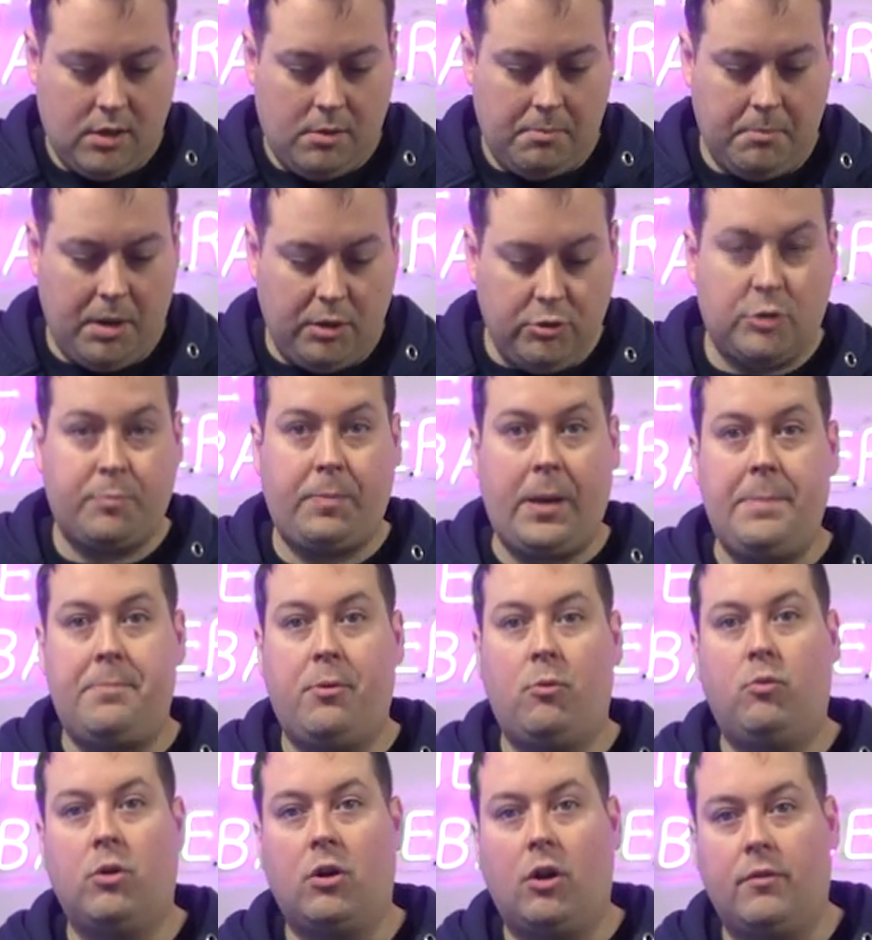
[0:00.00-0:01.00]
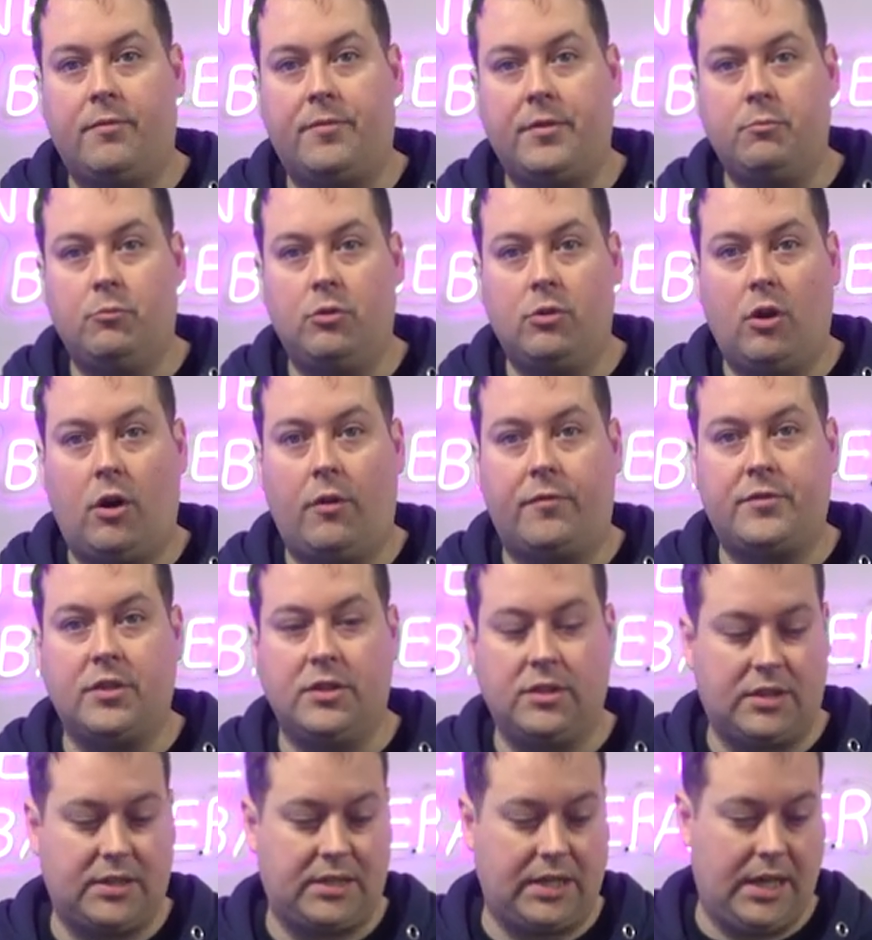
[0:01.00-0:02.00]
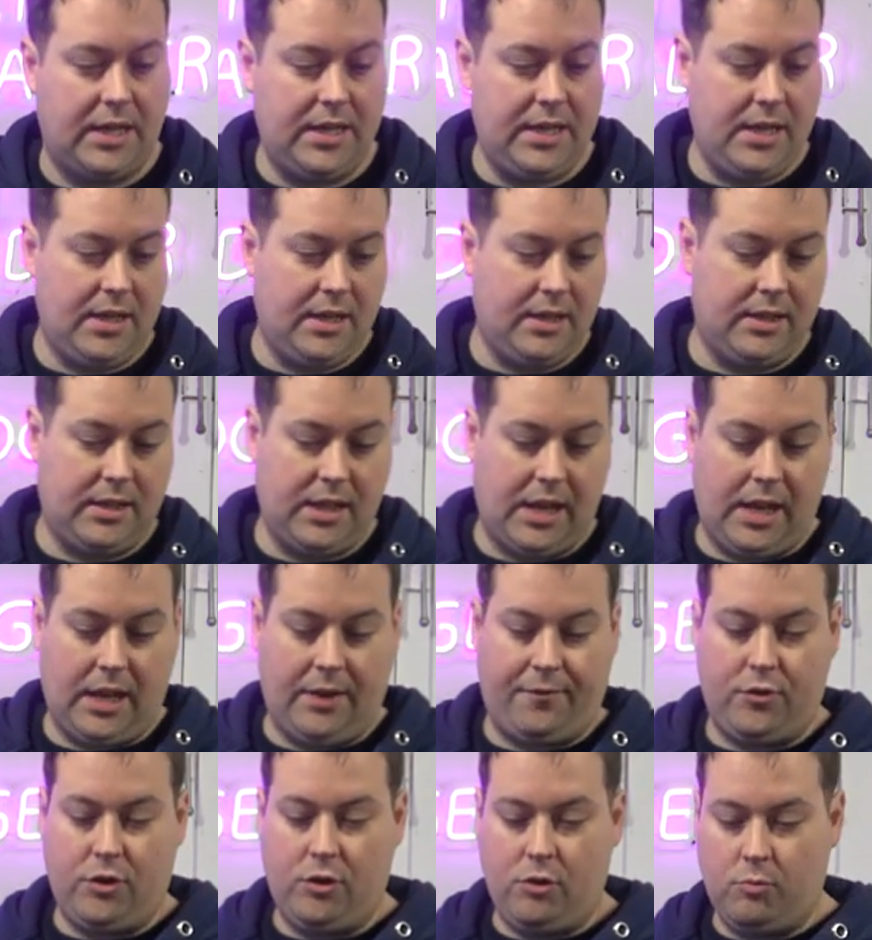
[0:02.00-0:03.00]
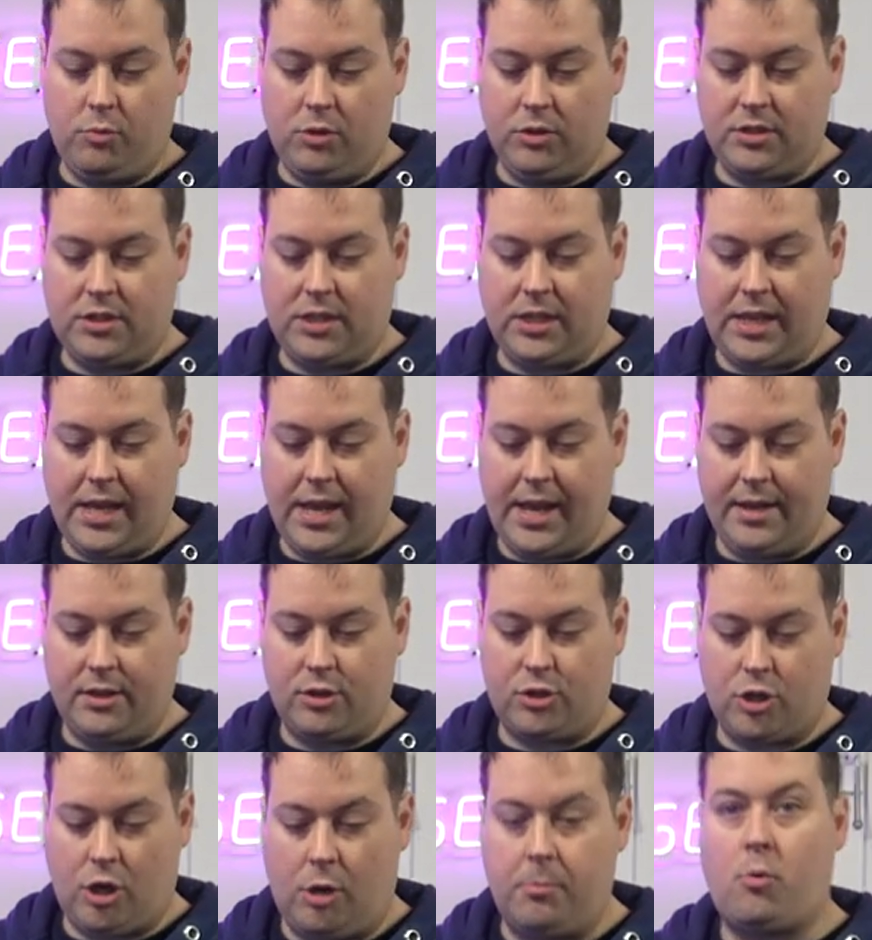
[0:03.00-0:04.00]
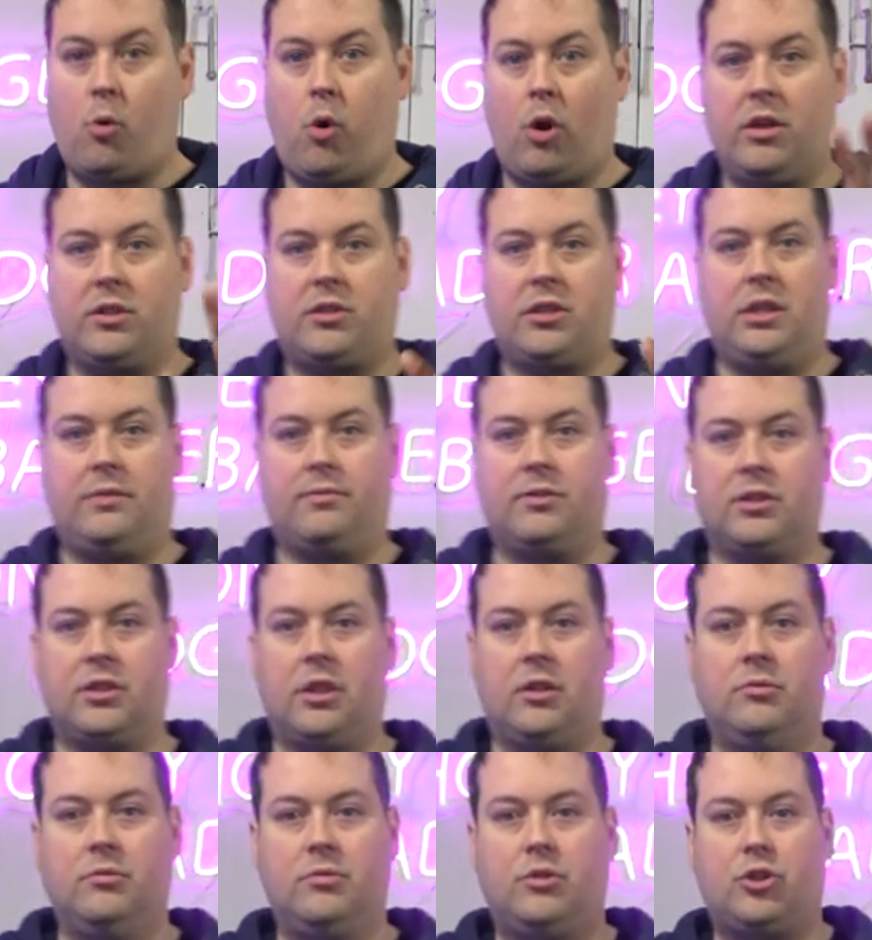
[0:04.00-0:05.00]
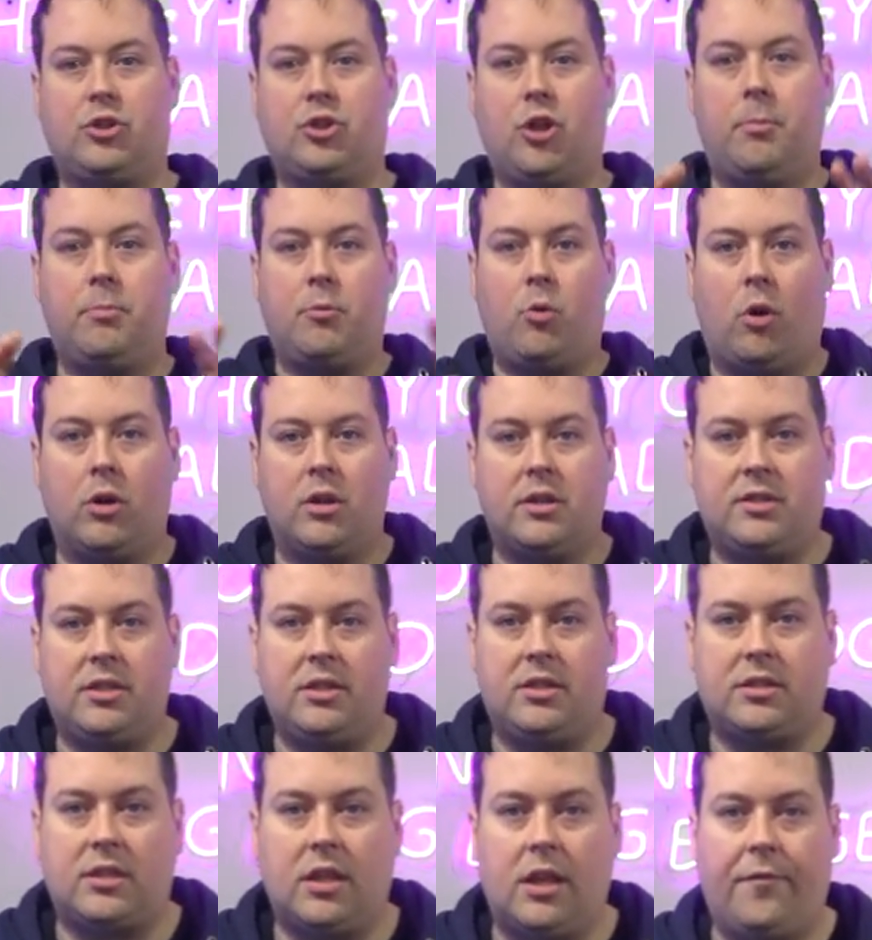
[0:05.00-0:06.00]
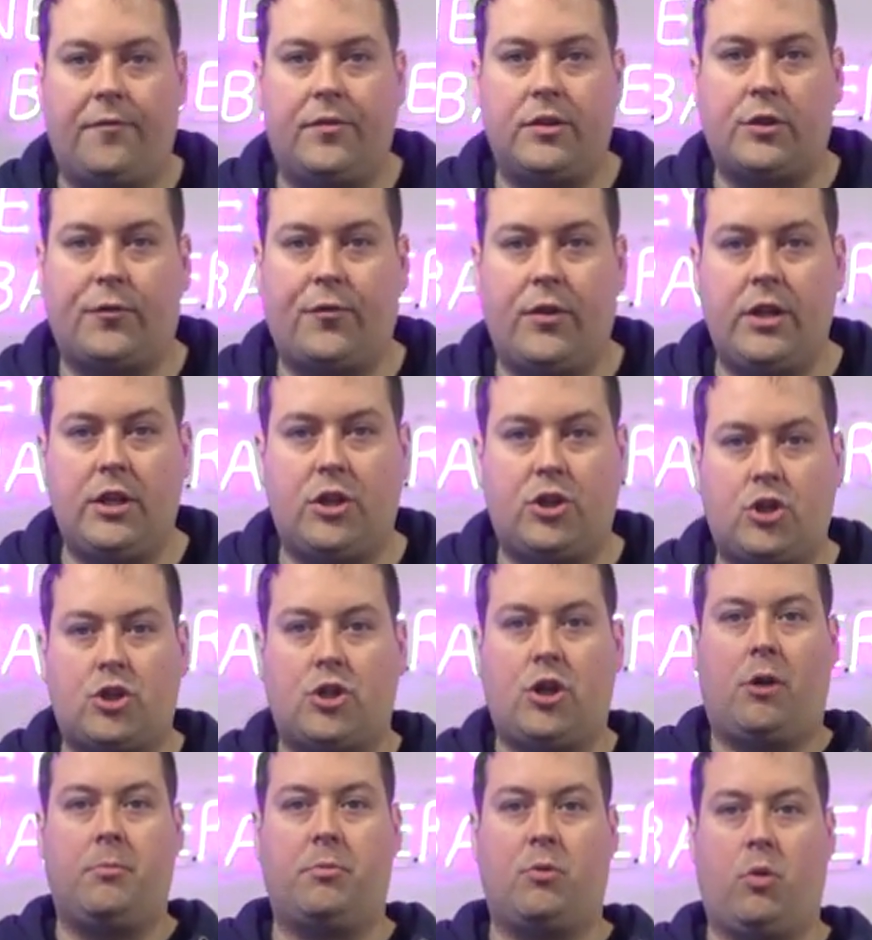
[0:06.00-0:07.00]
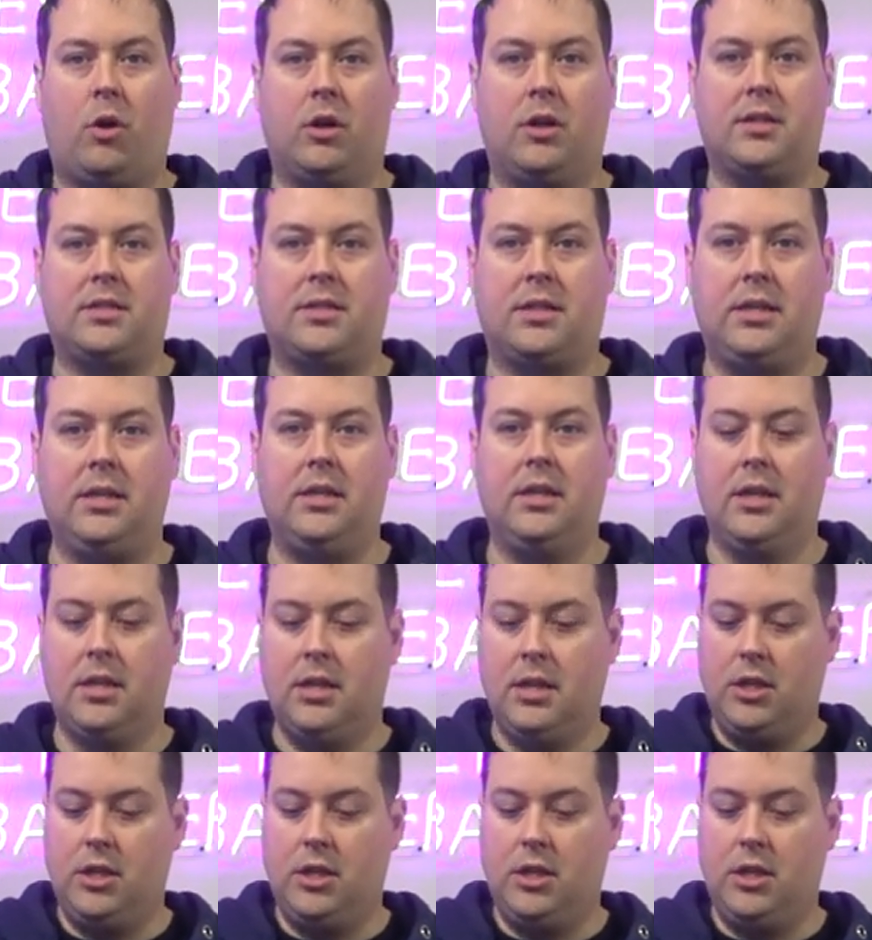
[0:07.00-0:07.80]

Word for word: most people will, of, will often say that if you want to get top quality results, top quality surface finish, top quality,